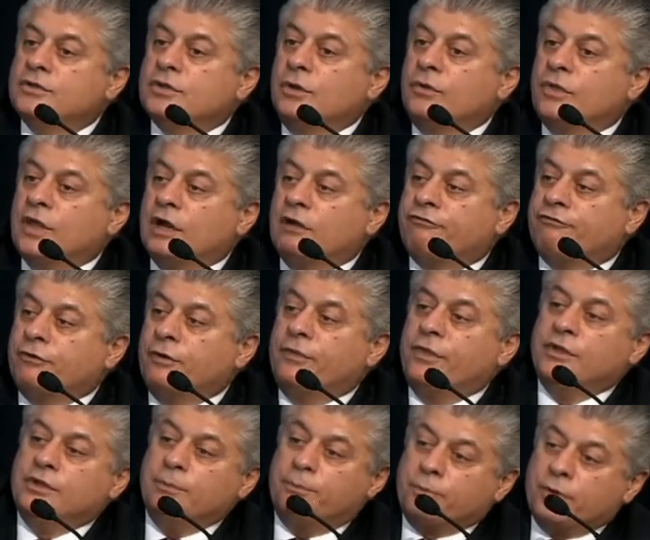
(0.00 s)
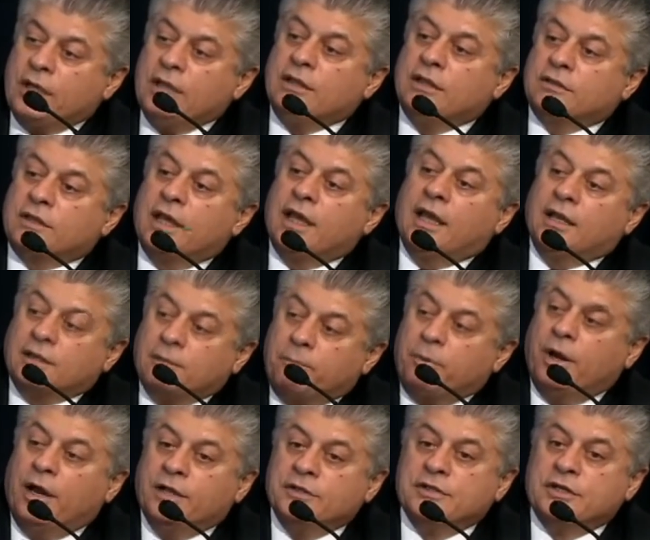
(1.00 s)
So, therefore, the debris that they had
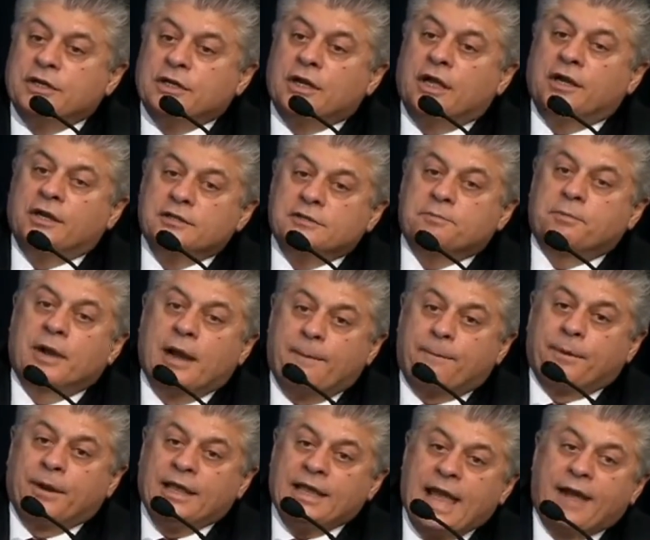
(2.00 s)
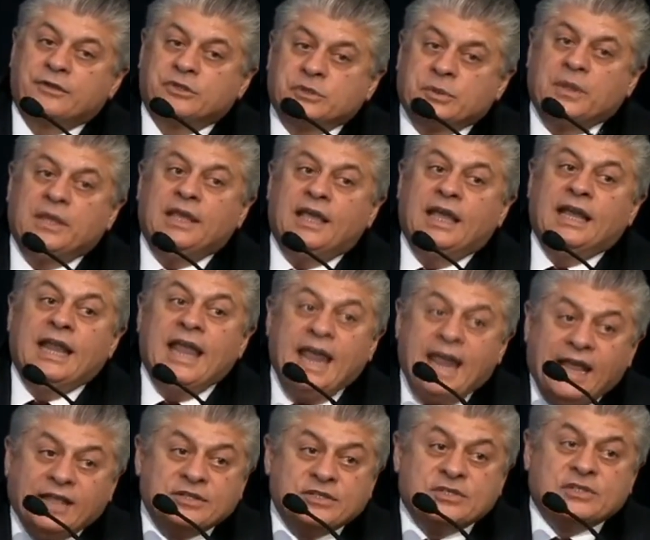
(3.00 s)
deposited on his property actually
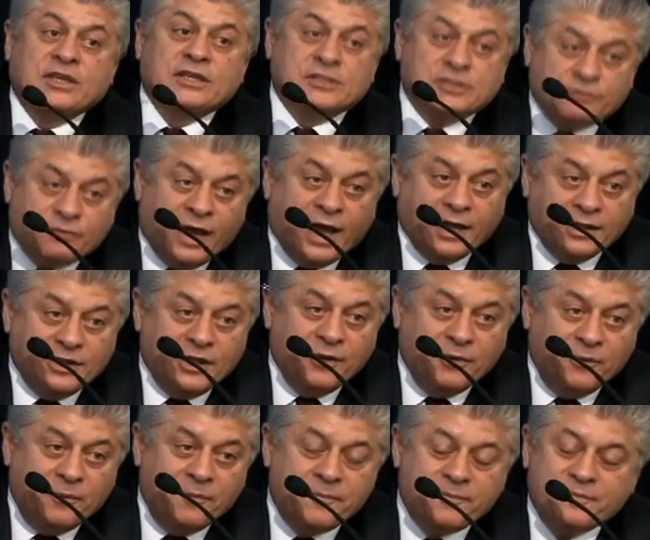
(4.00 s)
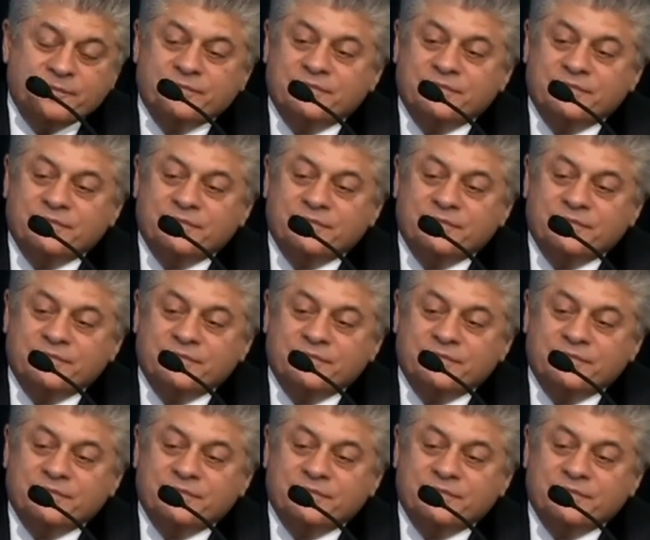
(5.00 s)
enhanced its value.